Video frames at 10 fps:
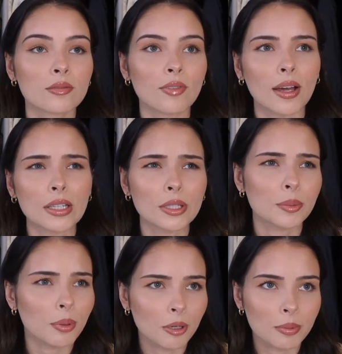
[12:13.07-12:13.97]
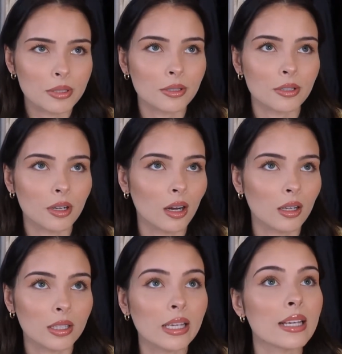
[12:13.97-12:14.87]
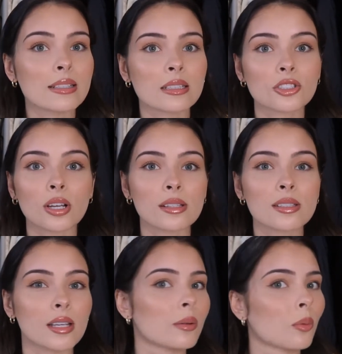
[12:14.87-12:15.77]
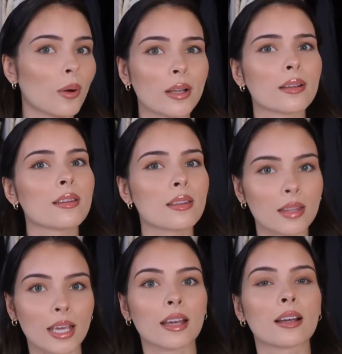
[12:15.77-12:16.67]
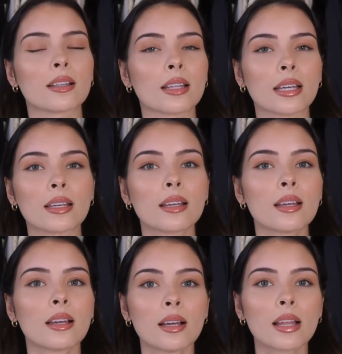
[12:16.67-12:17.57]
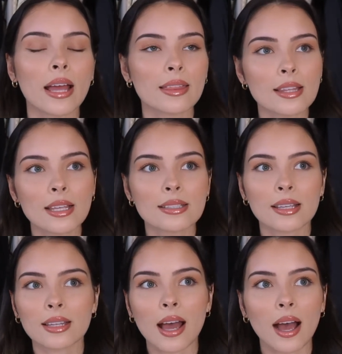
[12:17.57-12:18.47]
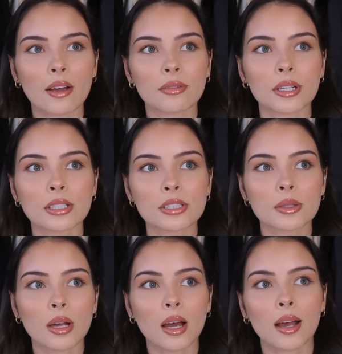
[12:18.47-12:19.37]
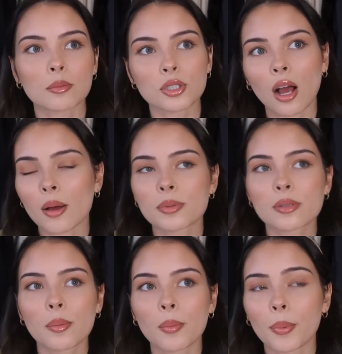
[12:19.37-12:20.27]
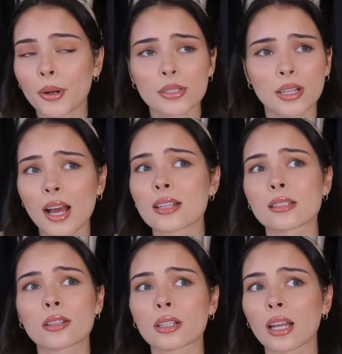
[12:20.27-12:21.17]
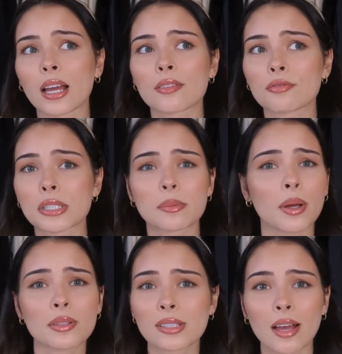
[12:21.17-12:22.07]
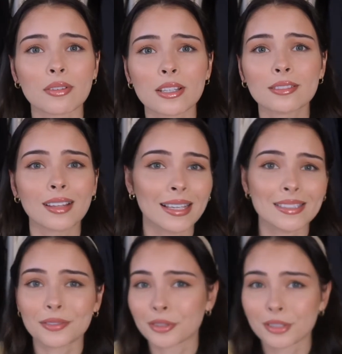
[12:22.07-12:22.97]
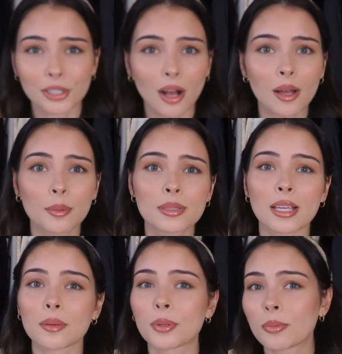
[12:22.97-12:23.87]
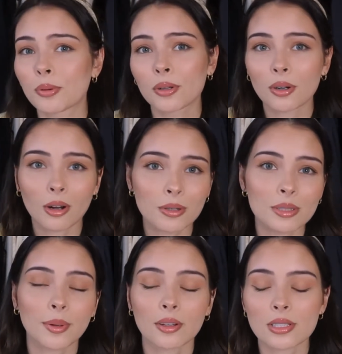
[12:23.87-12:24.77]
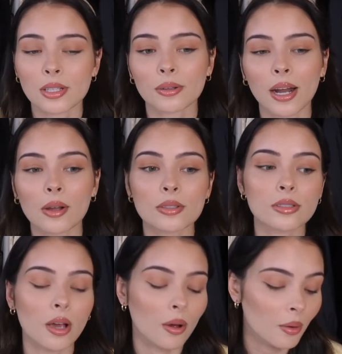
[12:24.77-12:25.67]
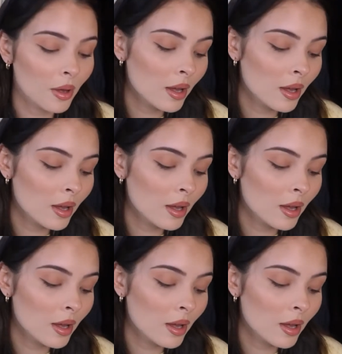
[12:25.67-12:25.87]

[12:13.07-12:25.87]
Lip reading: finding your purpose or your calling isn't just in one thing. Like, I think they say the average jobs a person has in their life is about 7, like different jobs. Like, people are always bouncing around, so